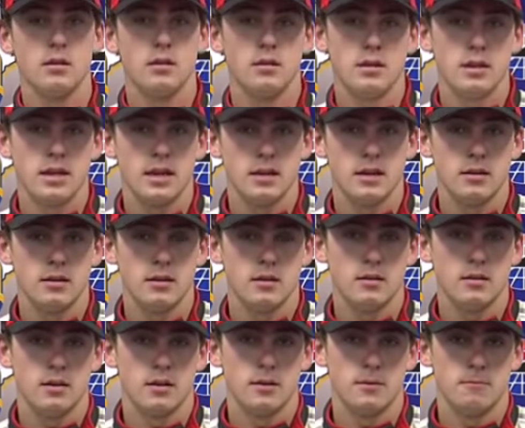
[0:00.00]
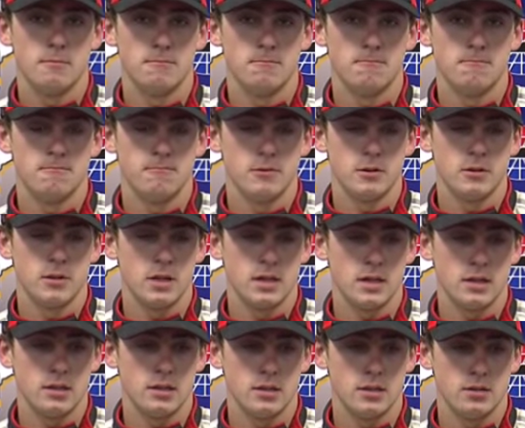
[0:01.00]
Yeah, you know, like
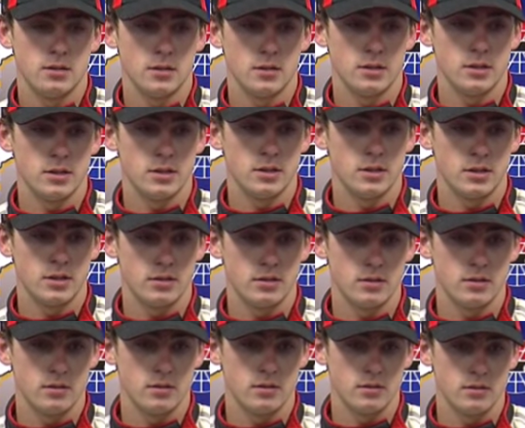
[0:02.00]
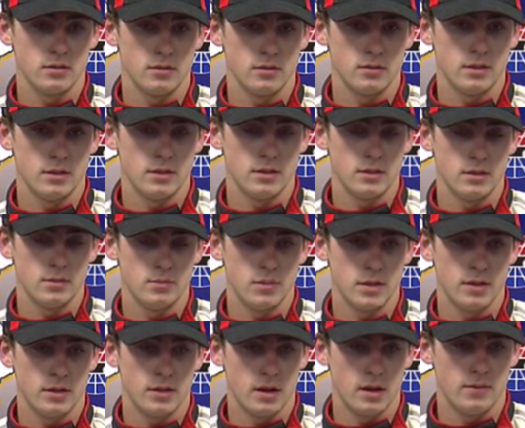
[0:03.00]
I said earlier, just it's a
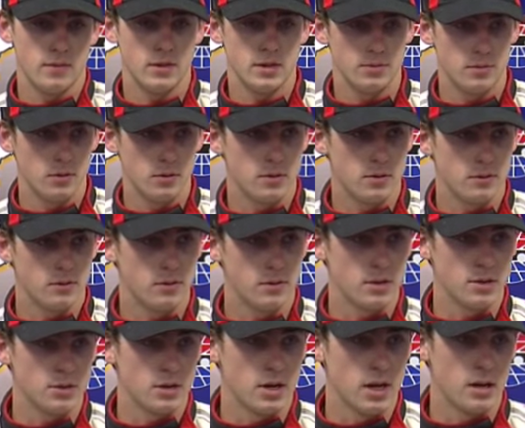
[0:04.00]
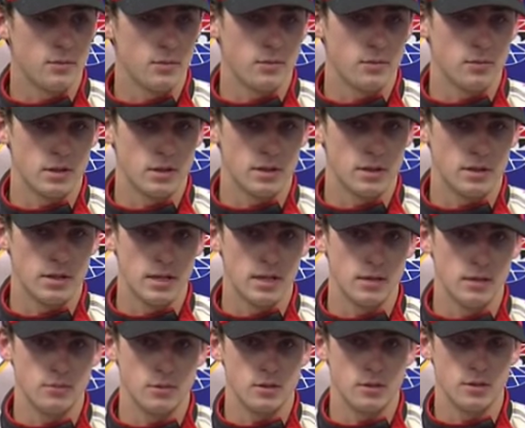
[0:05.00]
big confidence booster for the driver, for the
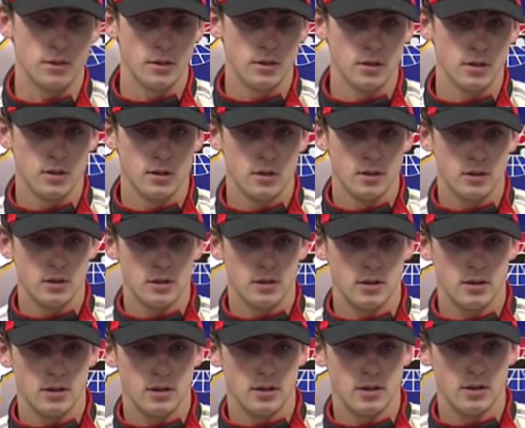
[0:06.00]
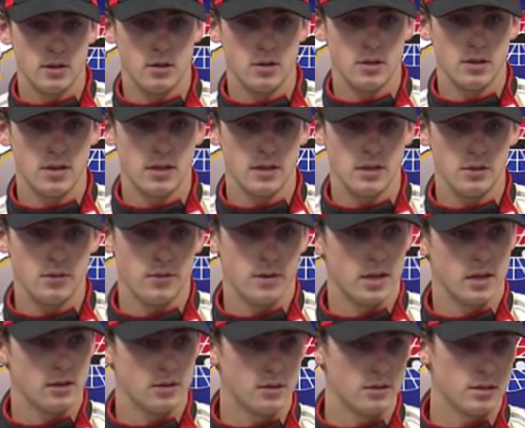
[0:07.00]
teams, knowing that you've
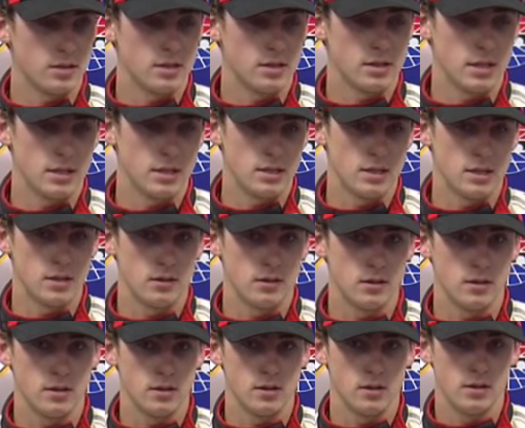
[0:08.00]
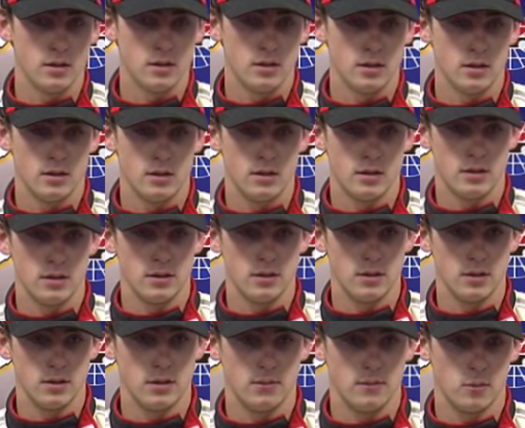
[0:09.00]
had good success here.
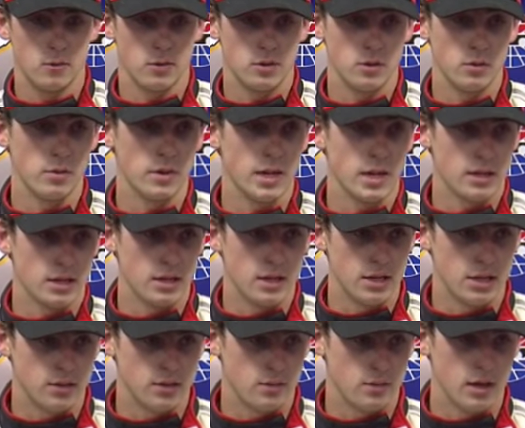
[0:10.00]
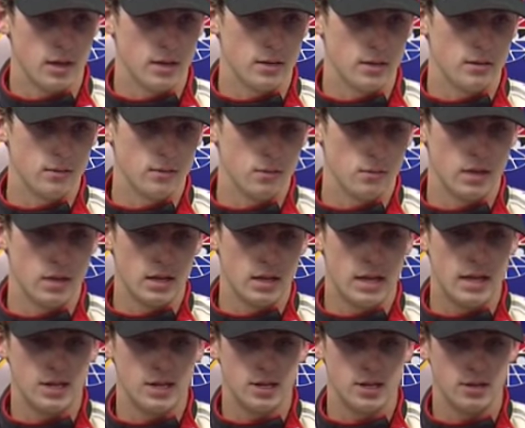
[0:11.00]
And, you know, fortunately, we got the nationwide win
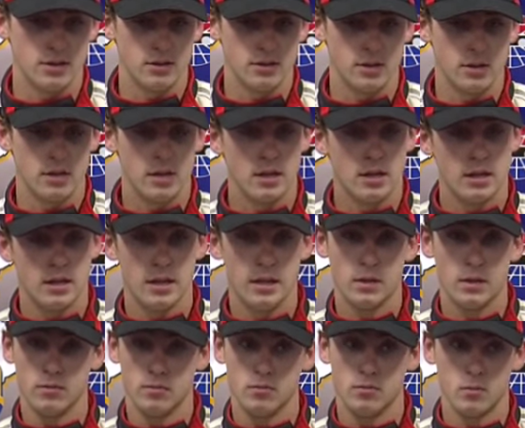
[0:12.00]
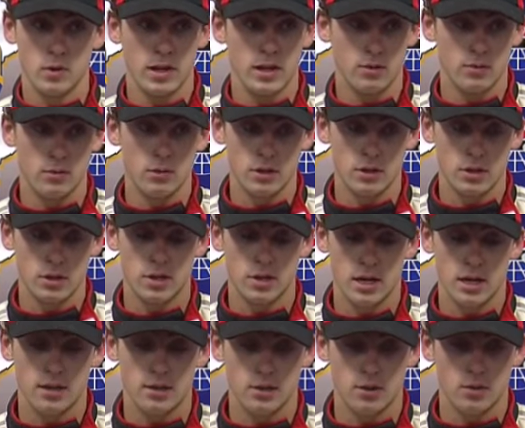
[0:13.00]
last year, and we had a really good
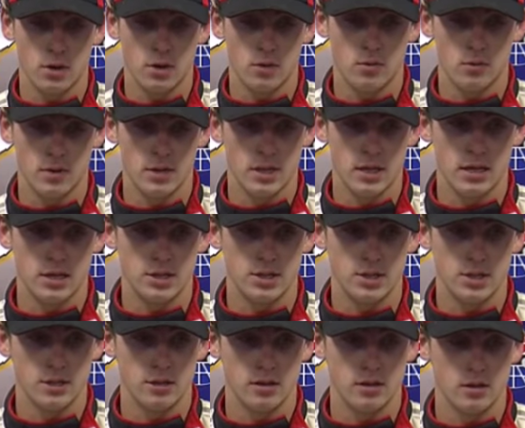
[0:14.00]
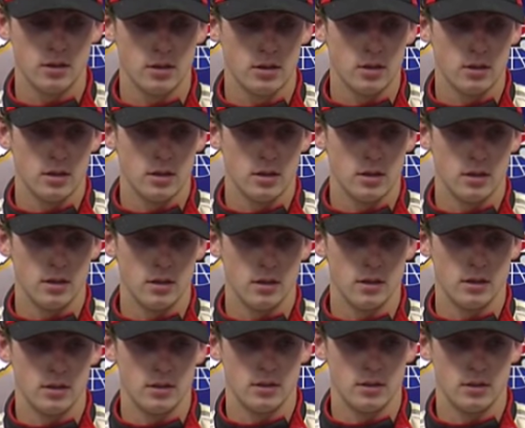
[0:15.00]
shot at the truck win last year.
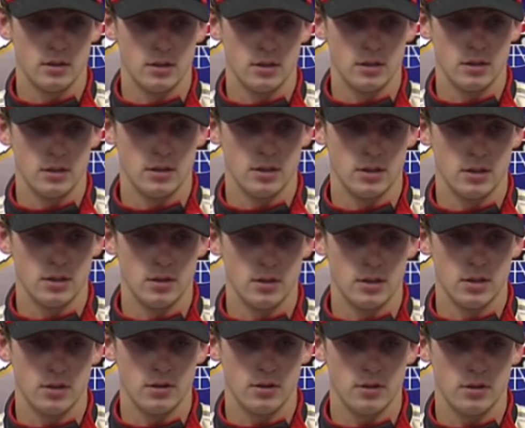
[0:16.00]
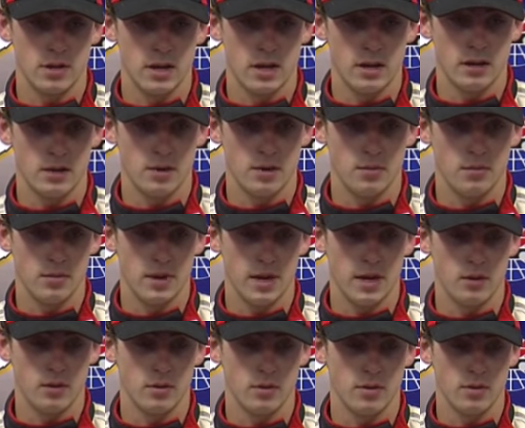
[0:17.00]
And so, you know, they're kind of coming
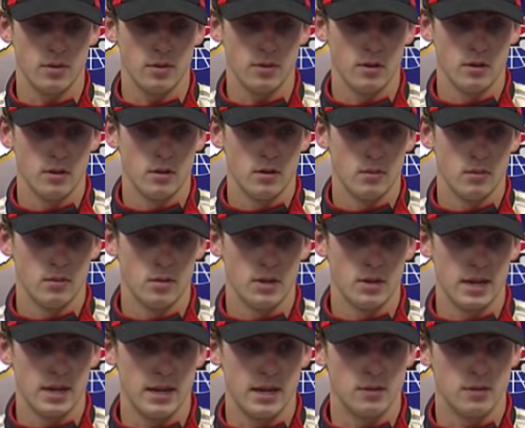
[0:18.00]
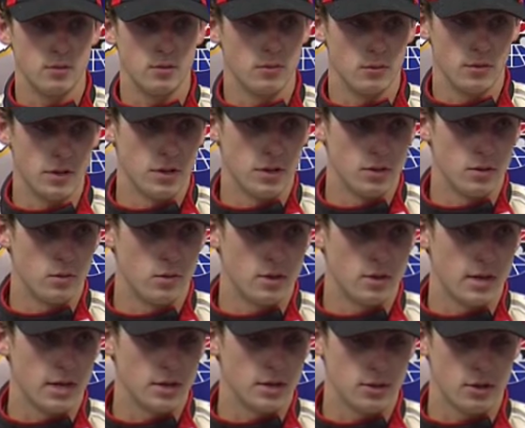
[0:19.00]
back with an attitude of we should have
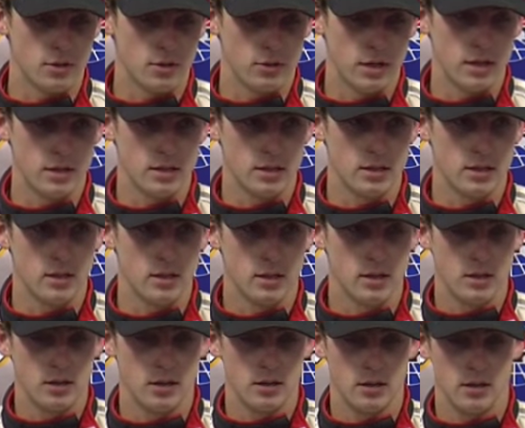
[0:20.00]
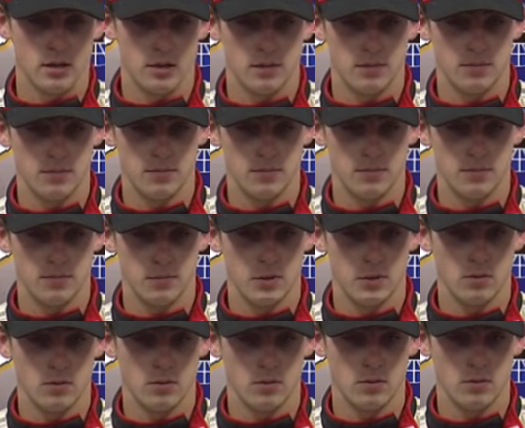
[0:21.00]
won that truck race, and,
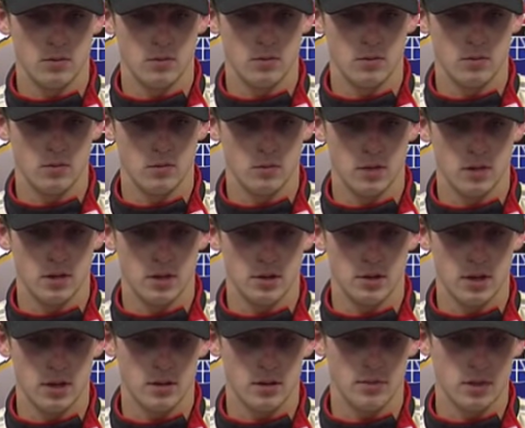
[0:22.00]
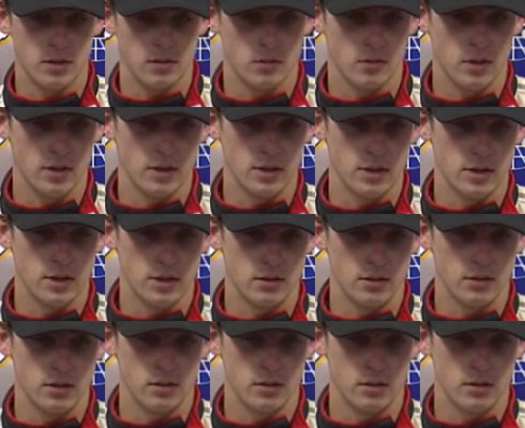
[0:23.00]
you know, we're going to try our best to win it this year.